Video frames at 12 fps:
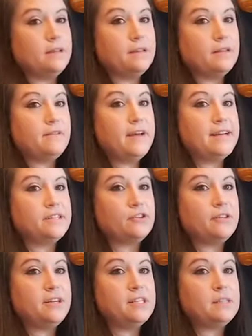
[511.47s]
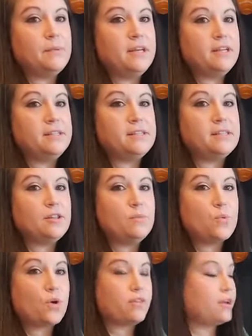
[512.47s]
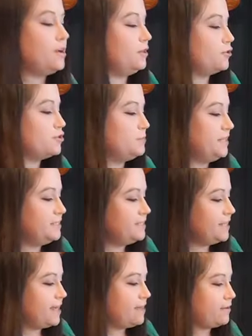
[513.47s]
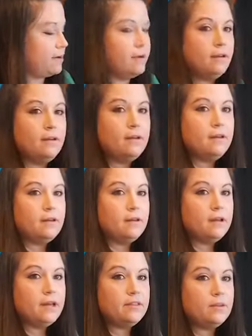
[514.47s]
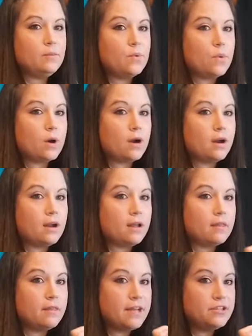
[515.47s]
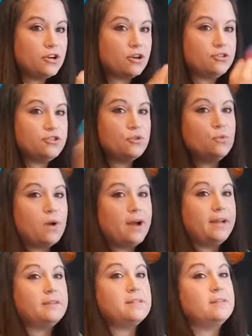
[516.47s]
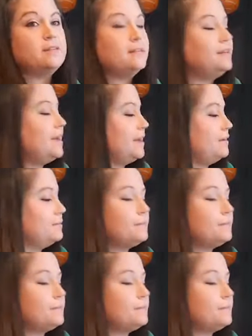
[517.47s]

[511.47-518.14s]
The faster that it spins, the more the colors blend together and the more they turn to white light.